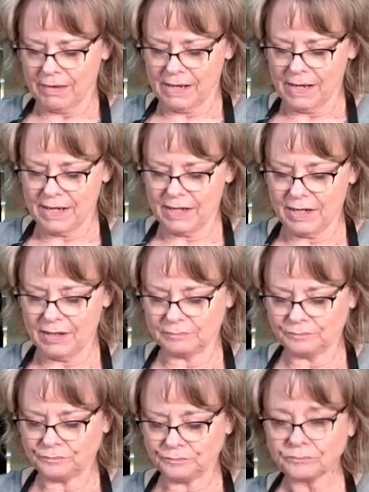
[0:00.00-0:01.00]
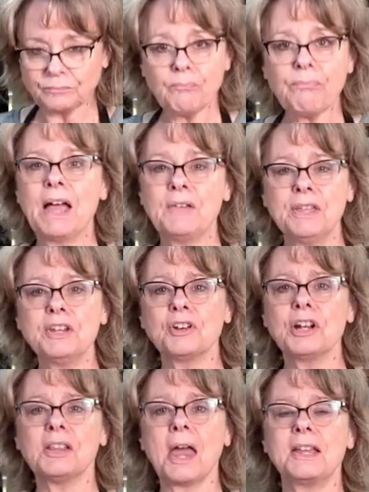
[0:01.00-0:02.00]
And I think you're
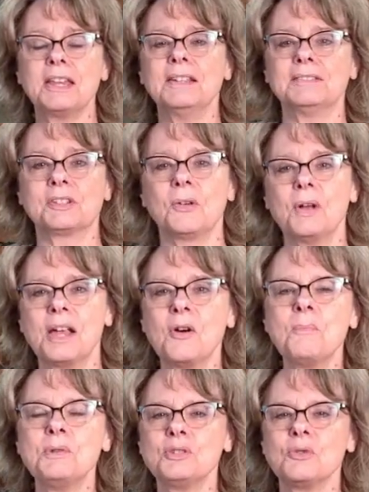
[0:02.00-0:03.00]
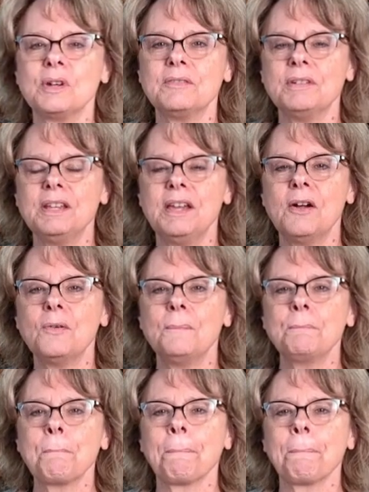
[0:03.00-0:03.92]
gonna like it. So I hope you enjoyed the video.